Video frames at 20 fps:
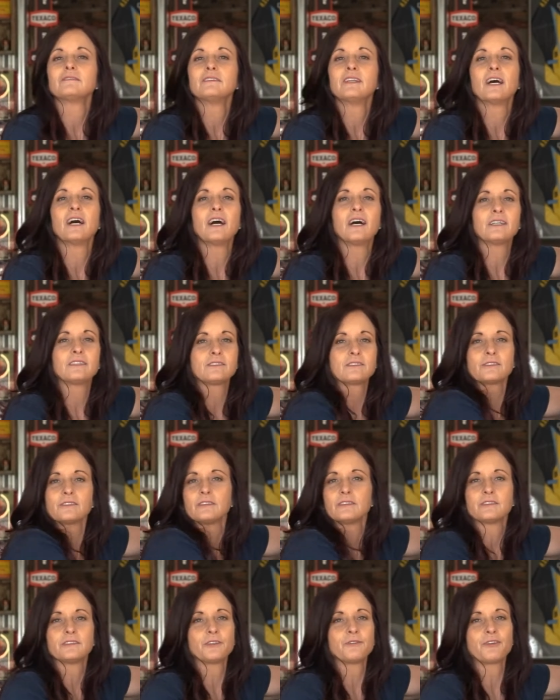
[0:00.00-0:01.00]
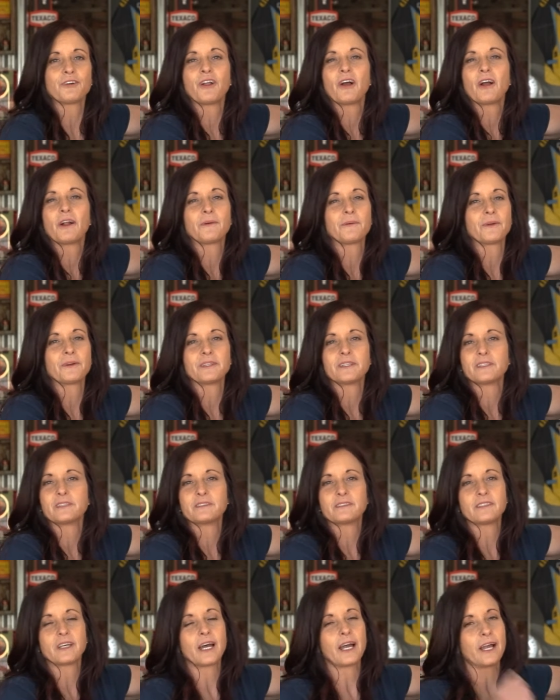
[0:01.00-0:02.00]
nuts or different hardware on the
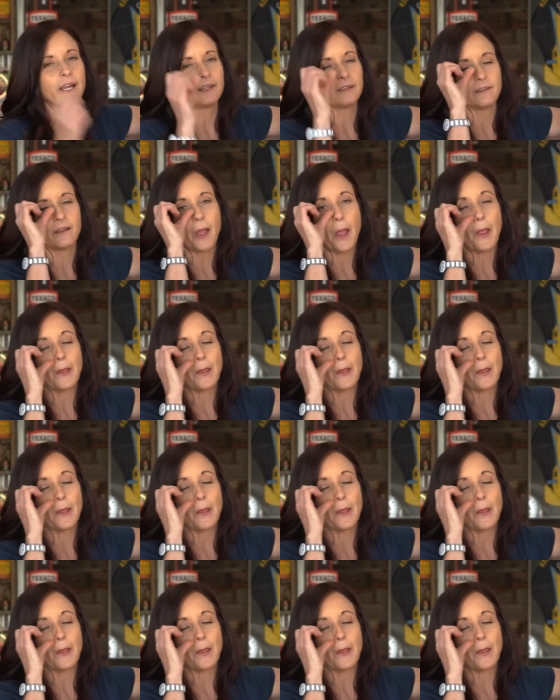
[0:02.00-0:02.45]
inside.